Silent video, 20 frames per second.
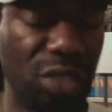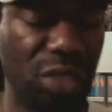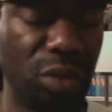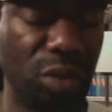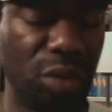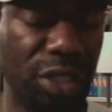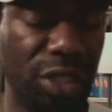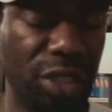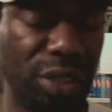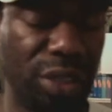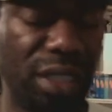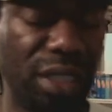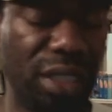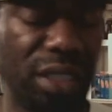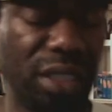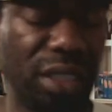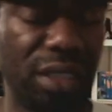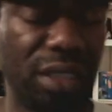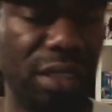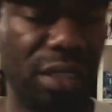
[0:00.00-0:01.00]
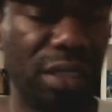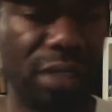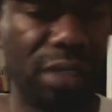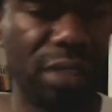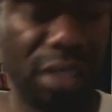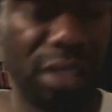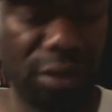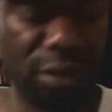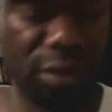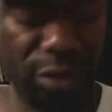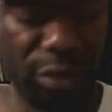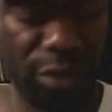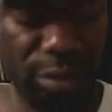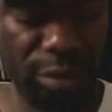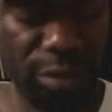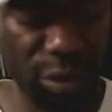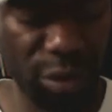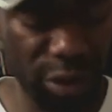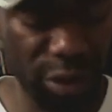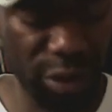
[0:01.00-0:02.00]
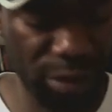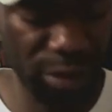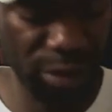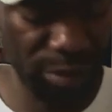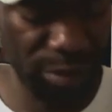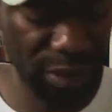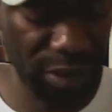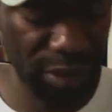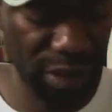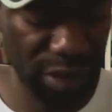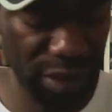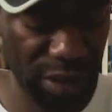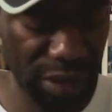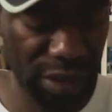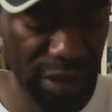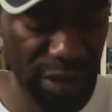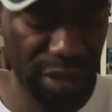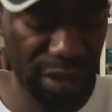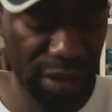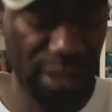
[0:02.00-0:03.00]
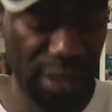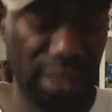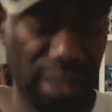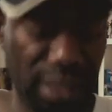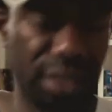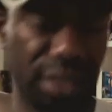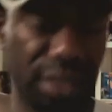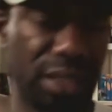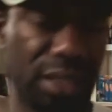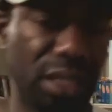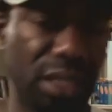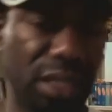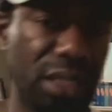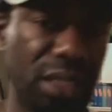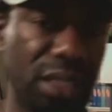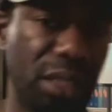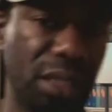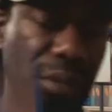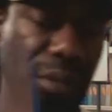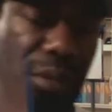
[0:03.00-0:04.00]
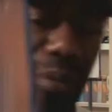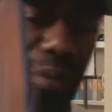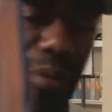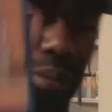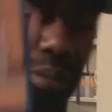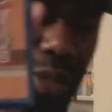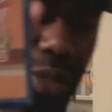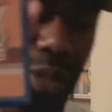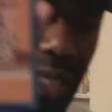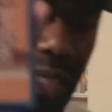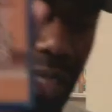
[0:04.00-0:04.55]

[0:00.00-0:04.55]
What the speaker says: one where I traded in the DVD for the Blu-ray. That's Boogie